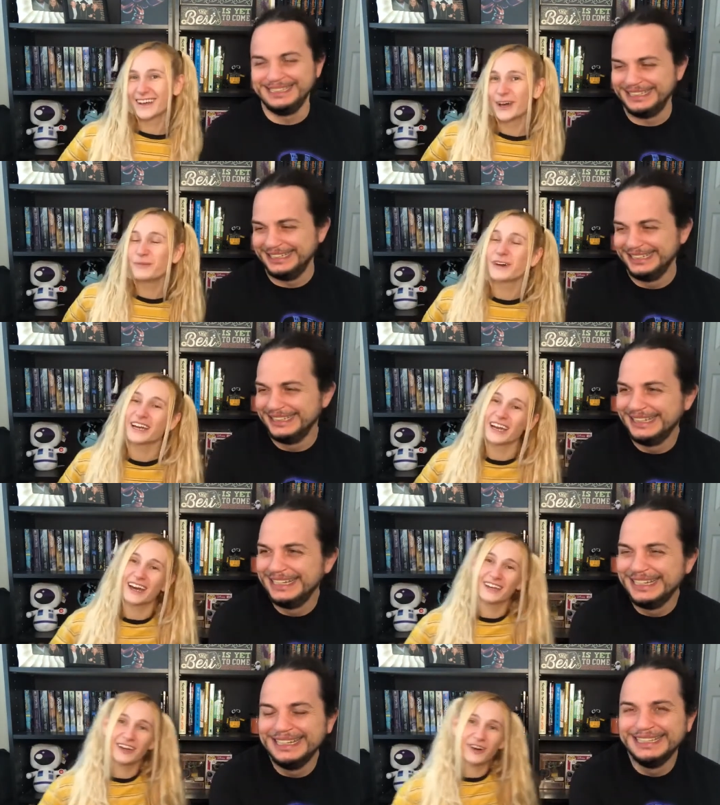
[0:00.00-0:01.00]
Speaker 1: but
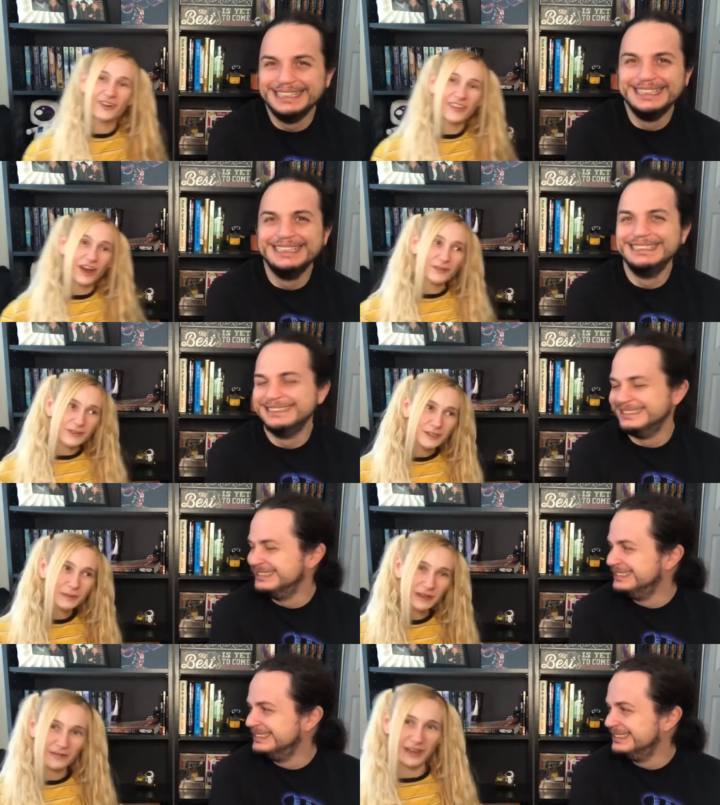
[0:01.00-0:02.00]
yeah, no. Our first
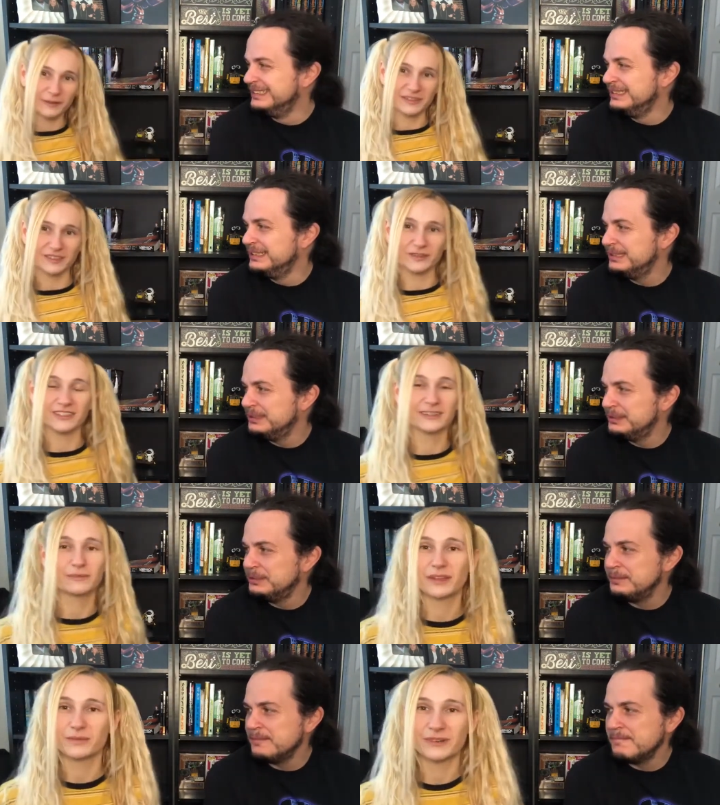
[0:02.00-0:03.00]
big fight was over
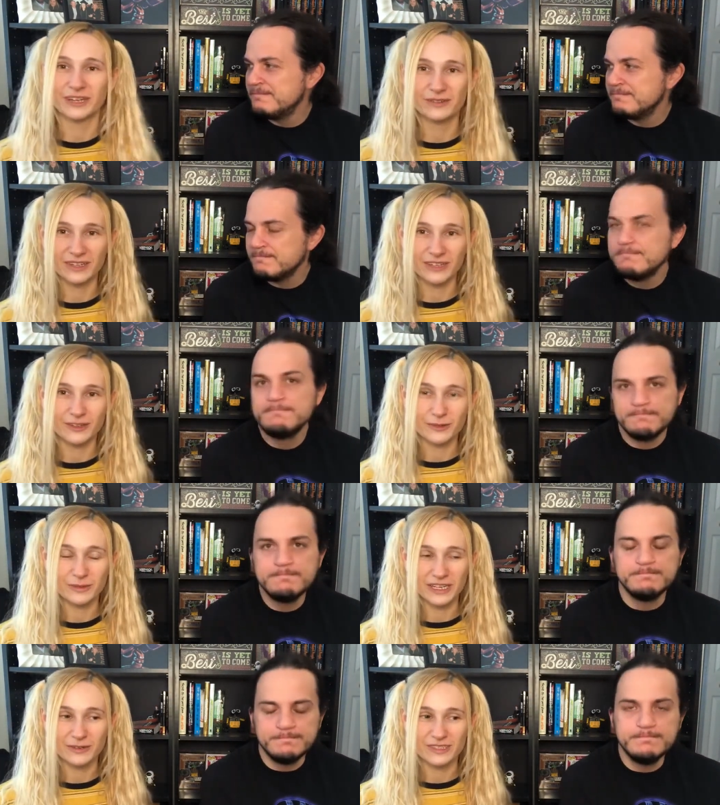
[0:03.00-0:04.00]
something pretty real,
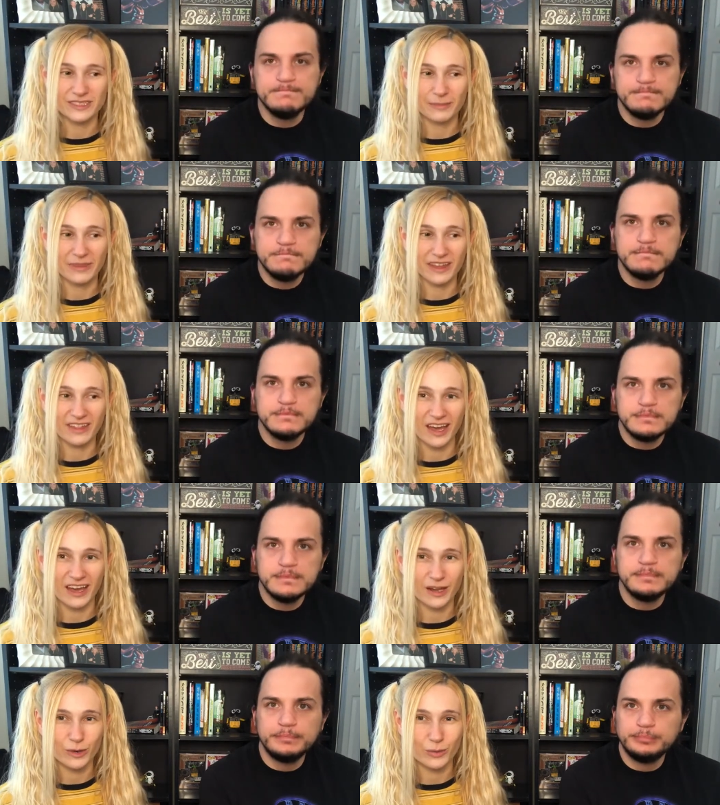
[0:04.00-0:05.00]
but it was something
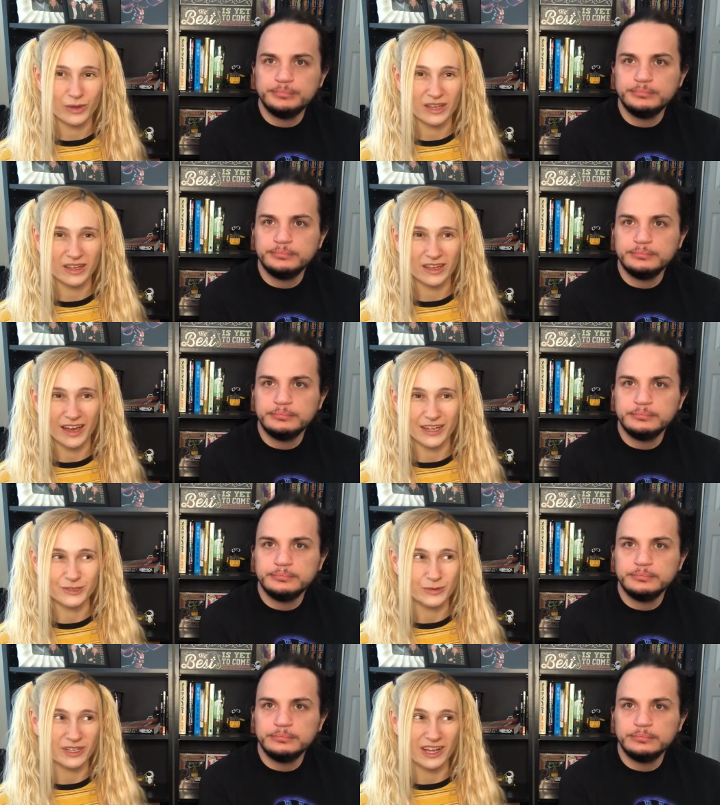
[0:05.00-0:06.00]
that we had
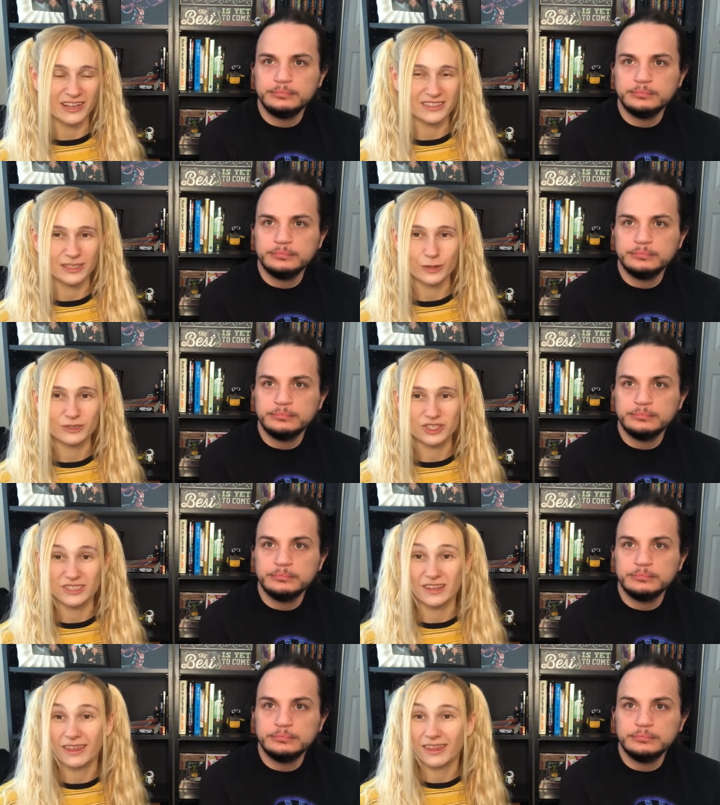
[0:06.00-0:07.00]
to realize that it was
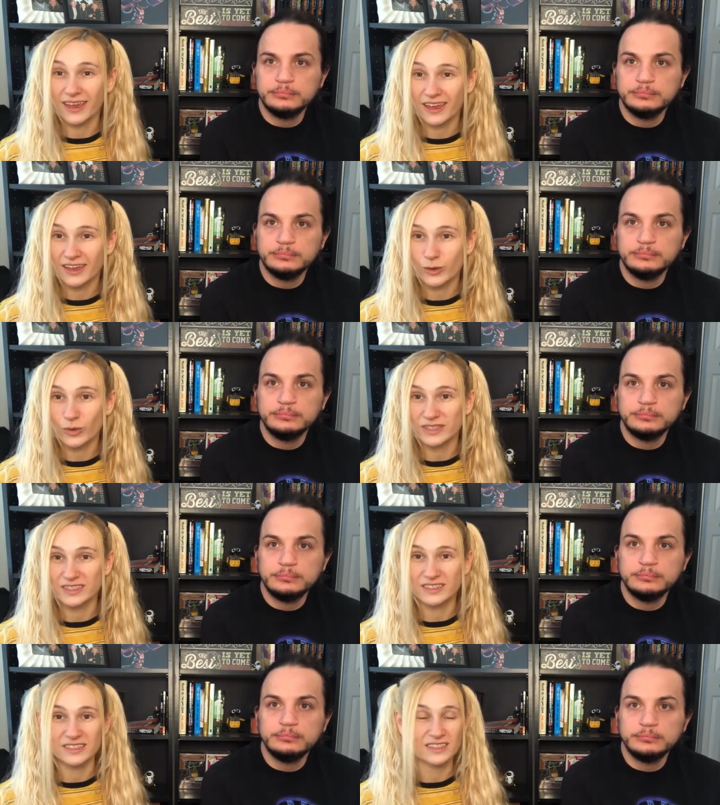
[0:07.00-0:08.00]
just a thing. It
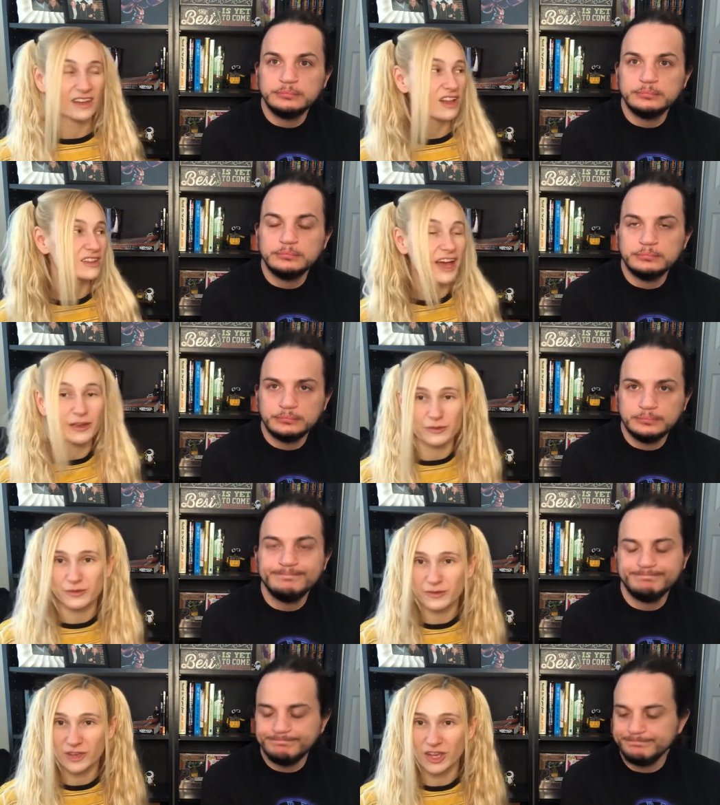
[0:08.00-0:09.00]
wasn't a
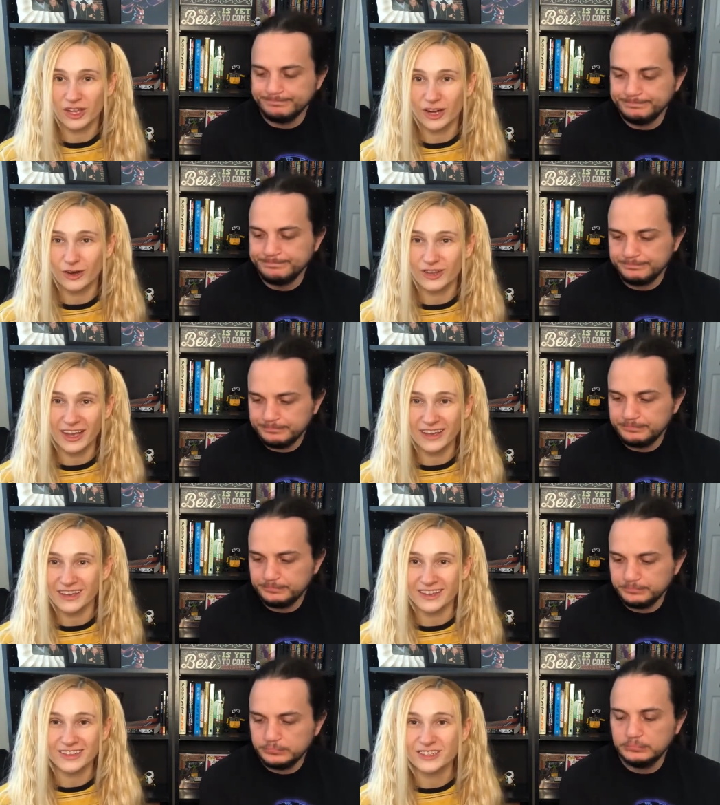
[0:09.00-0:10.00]
life. Mm-hmm. You know, like
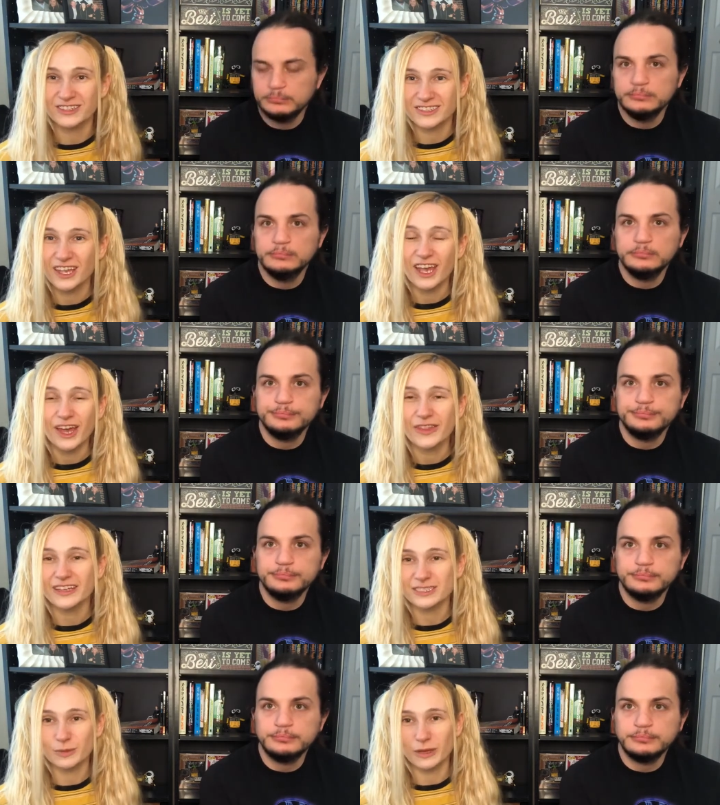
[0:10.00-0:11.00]
it, there's
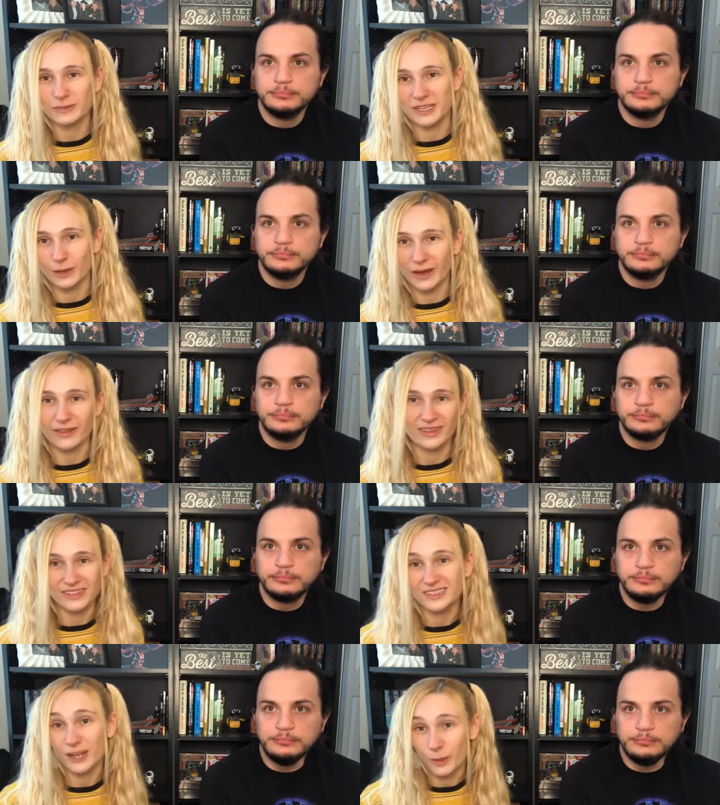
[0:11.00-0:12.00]
things to be upset about and
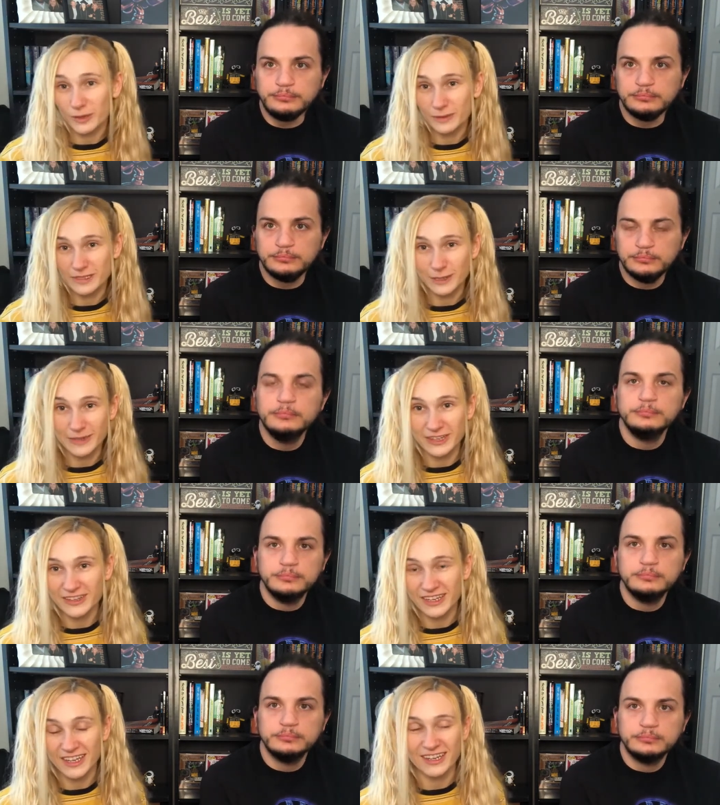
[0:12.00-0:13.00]
things to not be upset about.
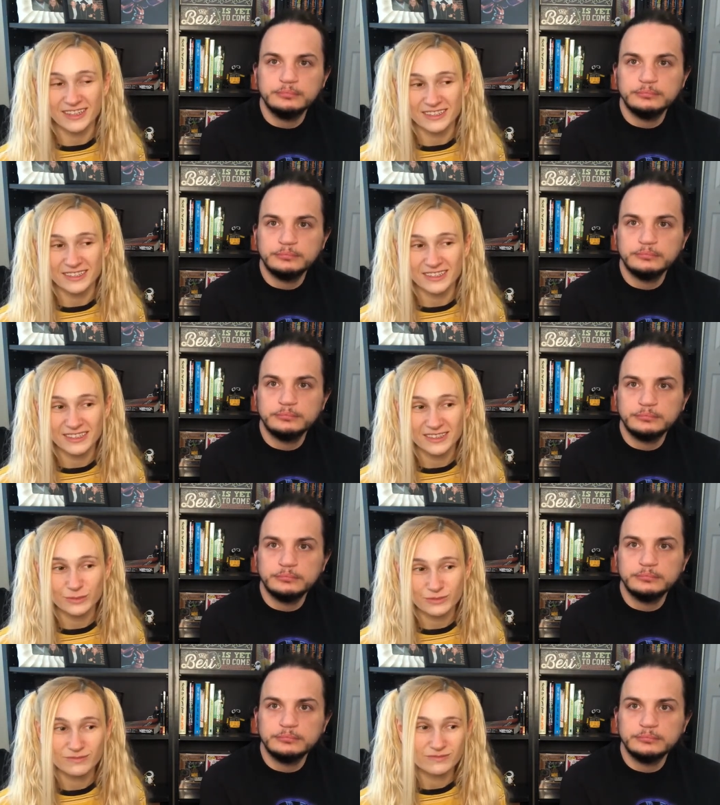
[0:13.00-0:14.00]
And
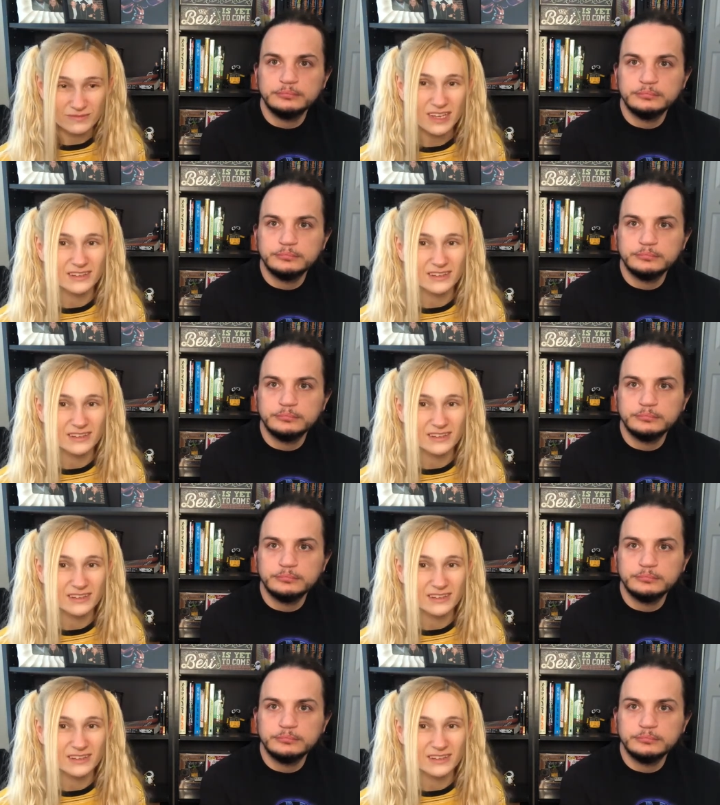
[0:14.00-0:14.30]
yeah,